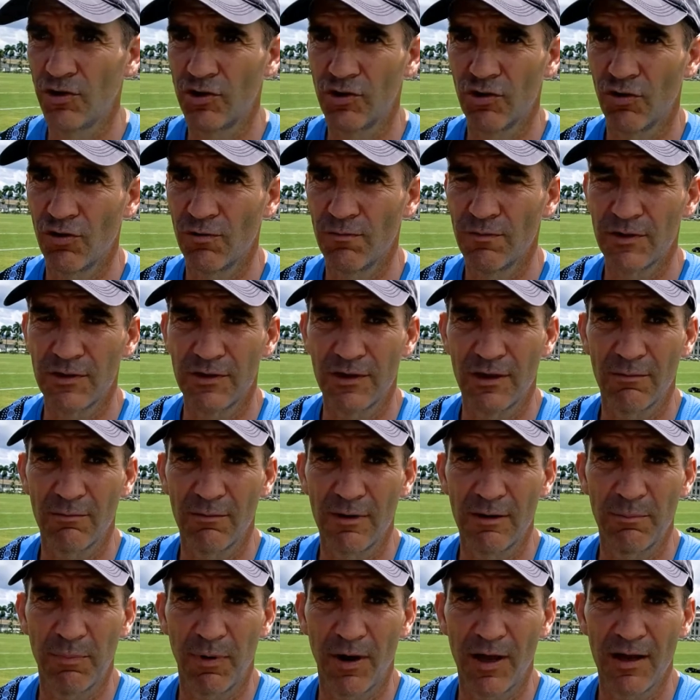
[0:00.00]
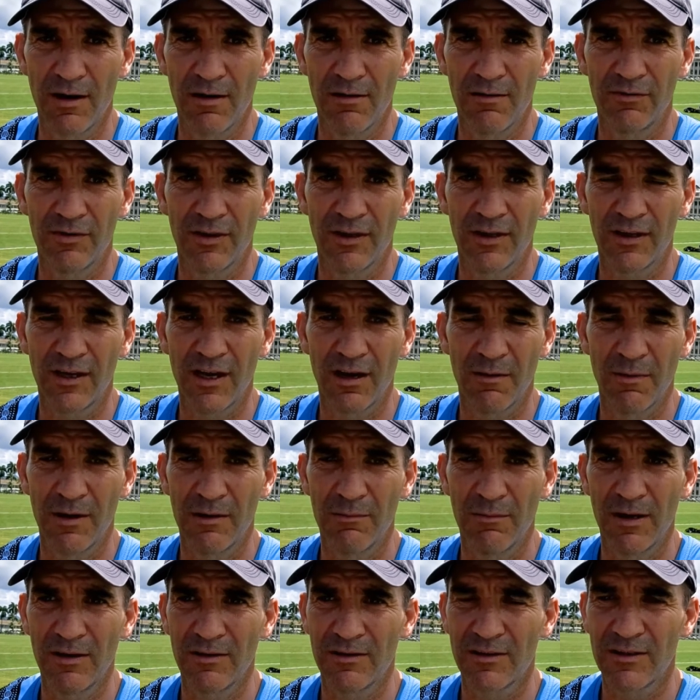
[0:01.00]
at all the tournaments that we play over the
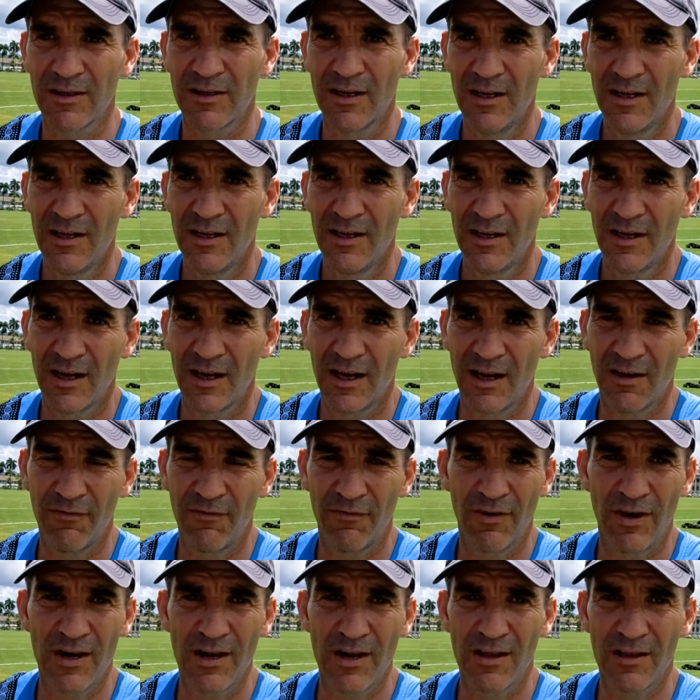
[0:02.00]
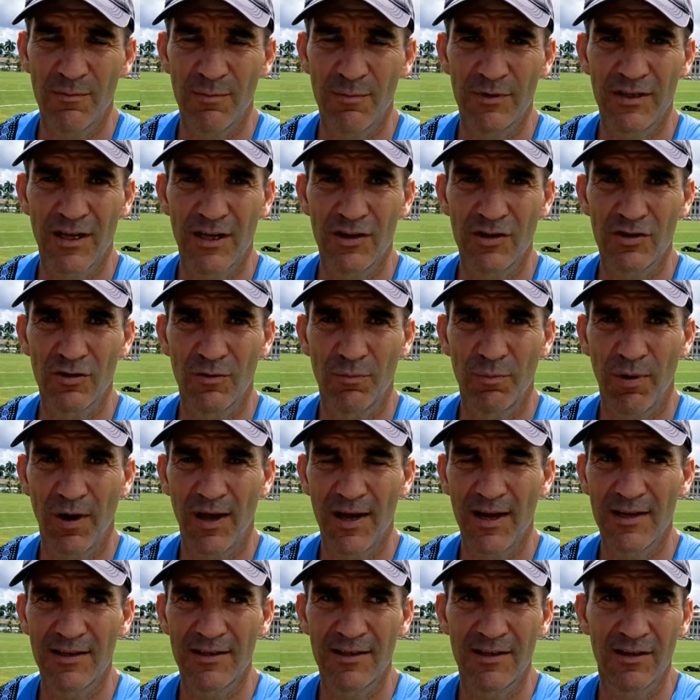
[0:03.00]
coming months for any other potential
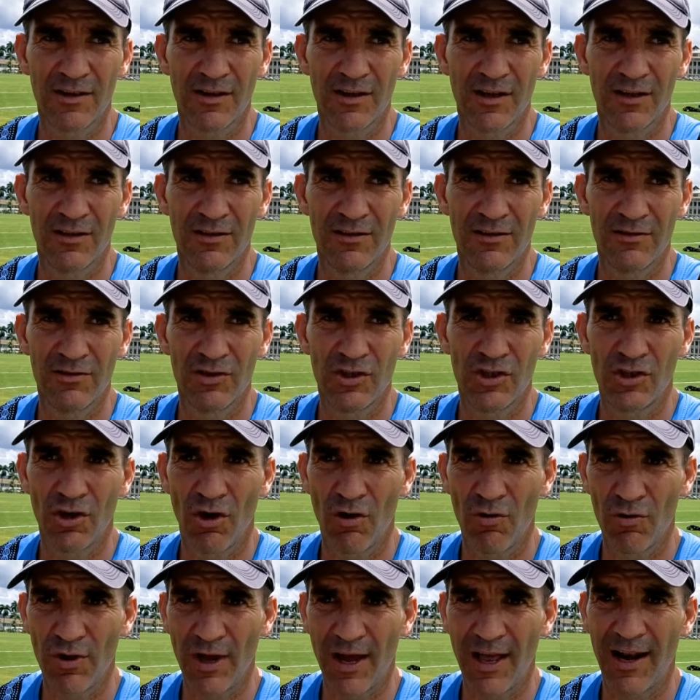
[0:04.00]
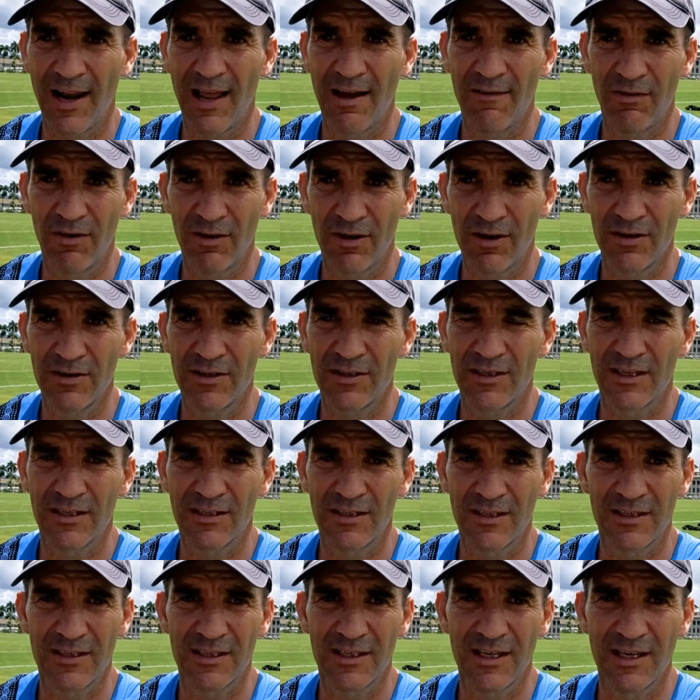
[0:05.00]
players that can show that level of
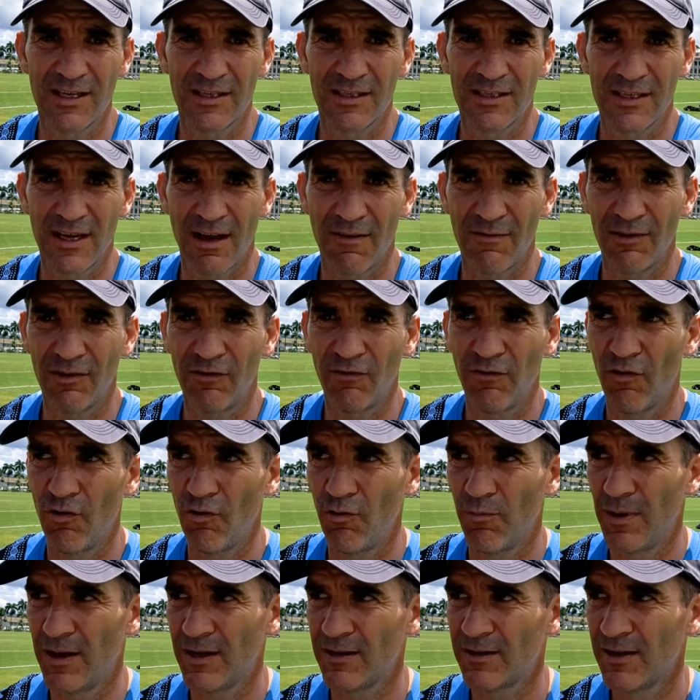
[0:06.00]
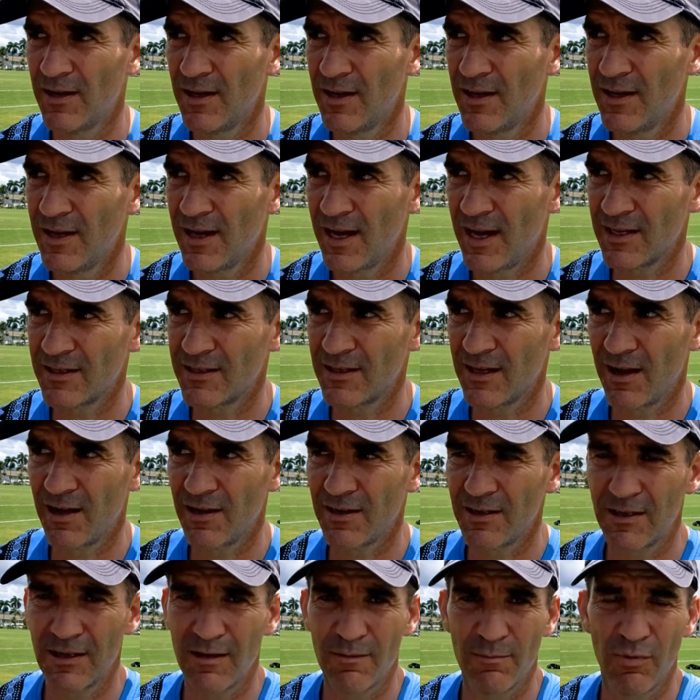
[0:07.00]
consistency in sevens format as the
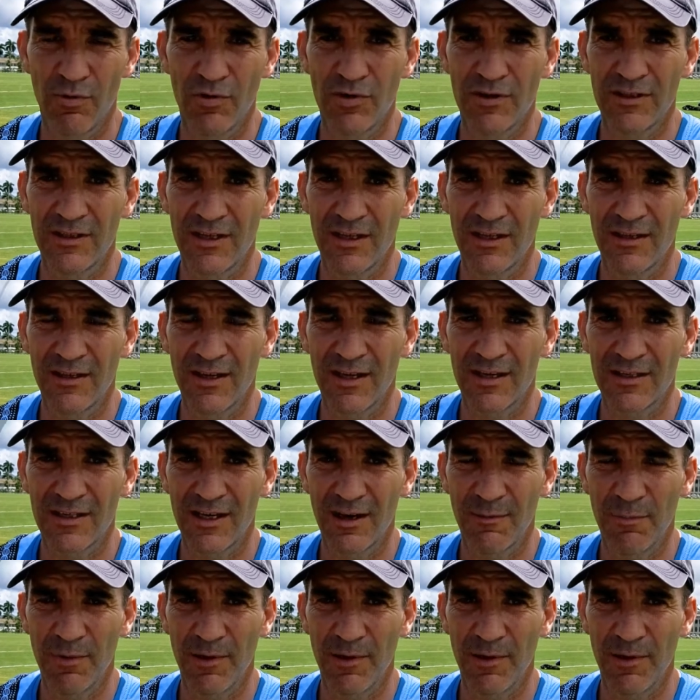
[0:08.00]
likes of the boys did in their